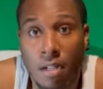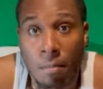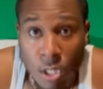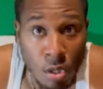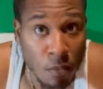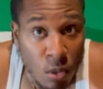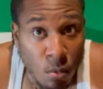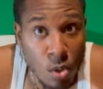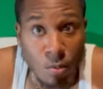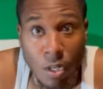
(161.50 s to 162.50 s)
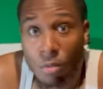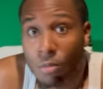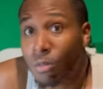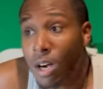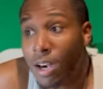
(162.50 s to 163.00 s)
Minnesota Timberwolves went
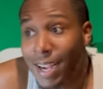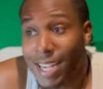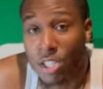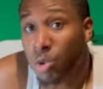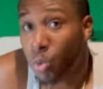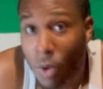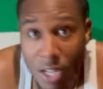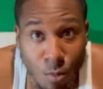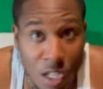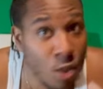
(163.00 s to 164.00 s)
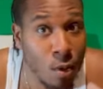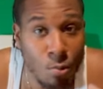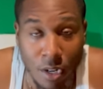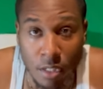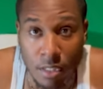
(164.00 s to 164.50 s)
on like a
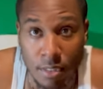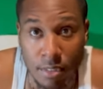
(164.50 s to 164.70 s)
21-3 run.